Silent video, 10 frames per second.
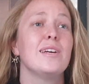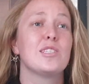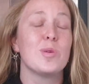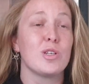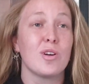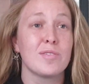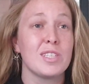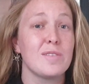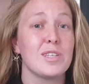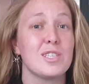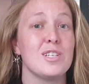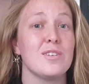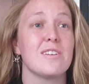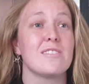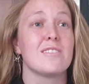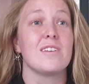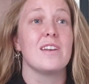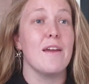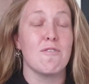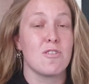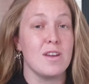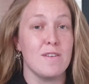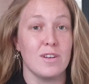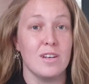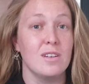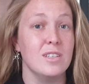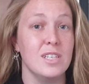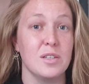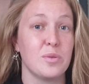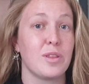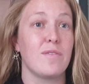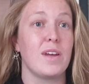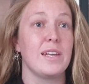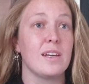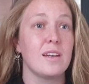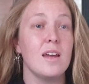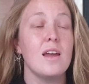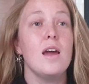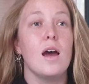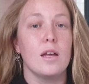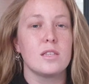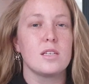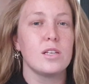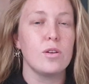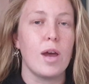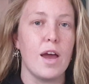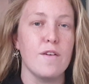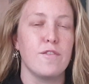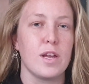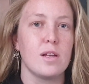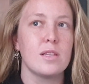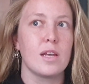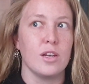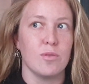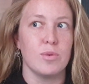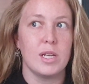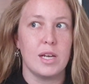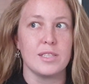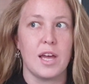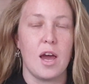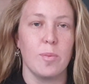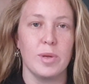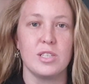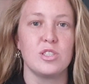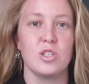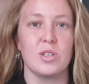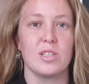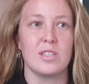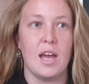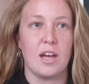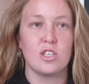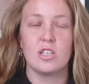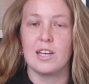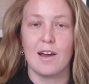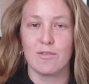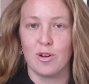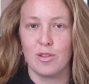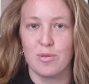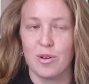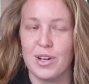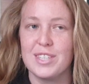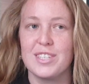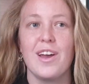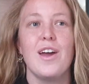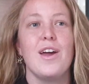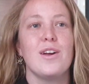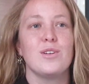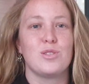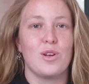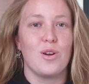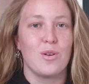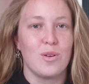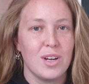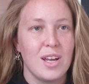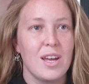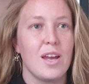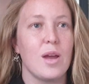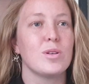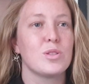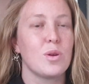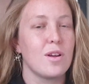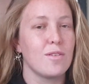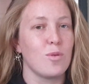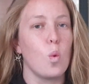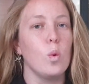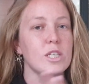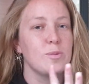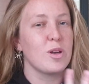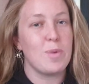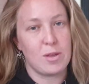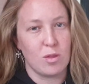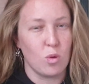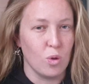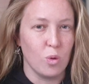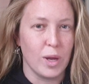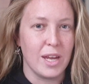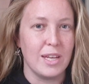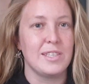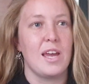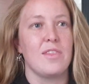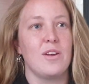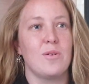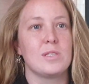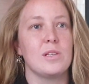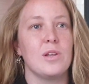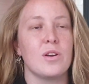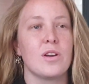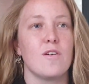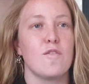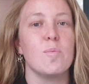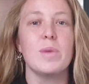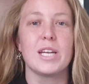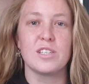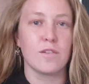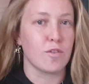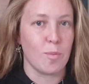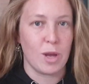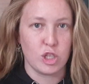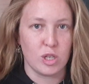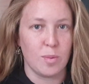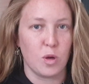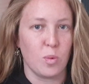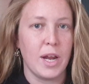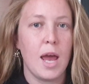so majority of the students never even deal with failing until you have failed and you realize how many students actually have gone through it. So it was sort of whispered about in the hallways and there was a lot of mixed information about what